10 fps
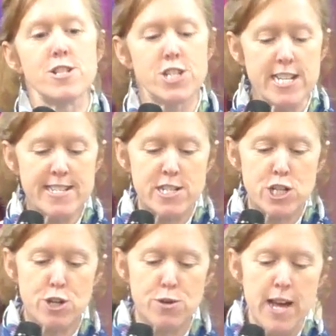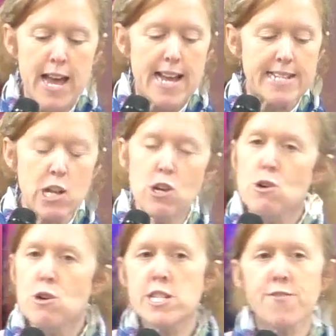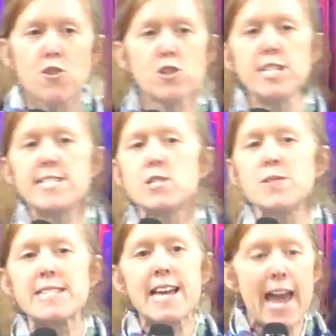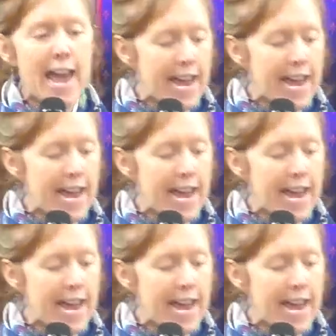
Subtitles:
Jesus who is Lord of all, Jesus who is King